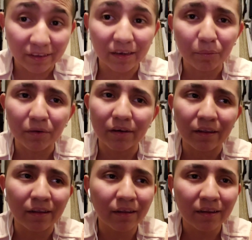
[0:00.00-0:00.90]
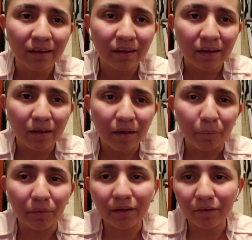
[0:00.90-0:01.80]
to anybody,
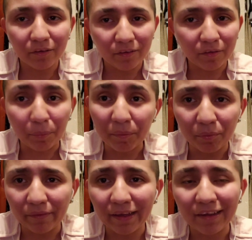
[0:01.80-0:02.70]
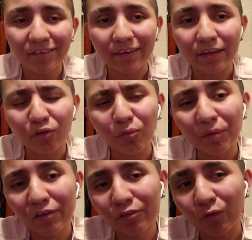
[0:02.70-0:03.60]
but the people that actually knew
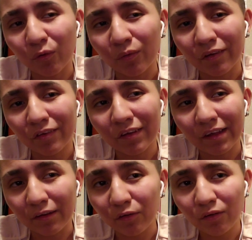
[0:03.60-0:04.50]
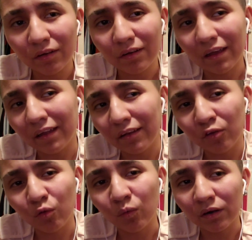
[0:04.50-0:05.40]
my stories and
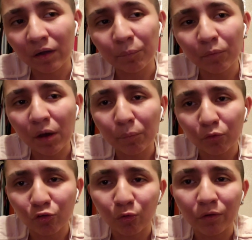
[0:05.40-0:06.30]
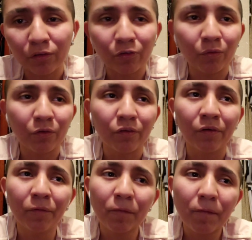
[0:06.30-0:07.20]
knew what I was going through, you
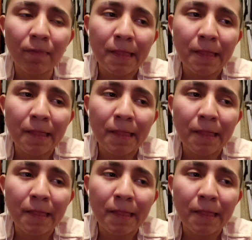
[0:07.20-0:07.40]
know.